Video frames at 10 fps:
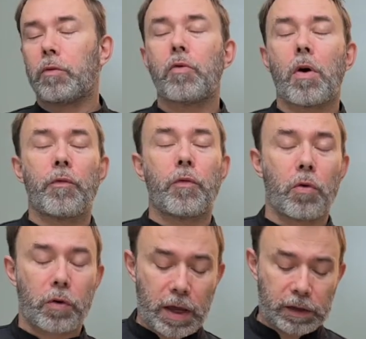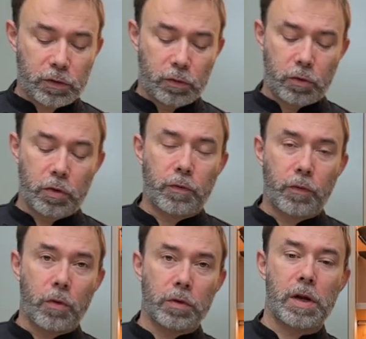you have 4 guests, you cut
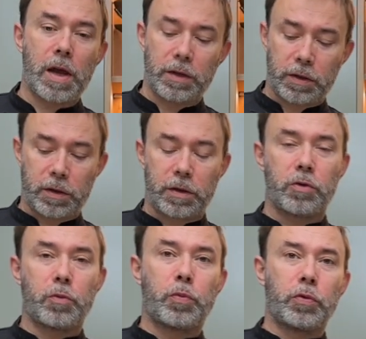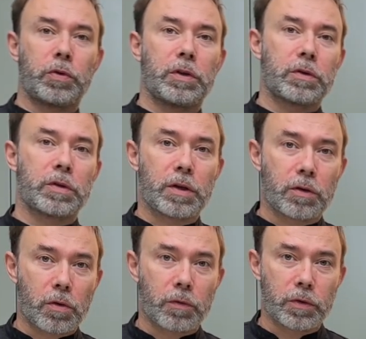4 slices and you put in the
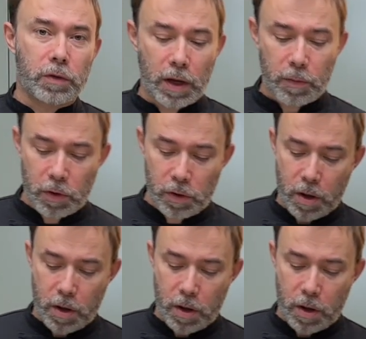center of the table.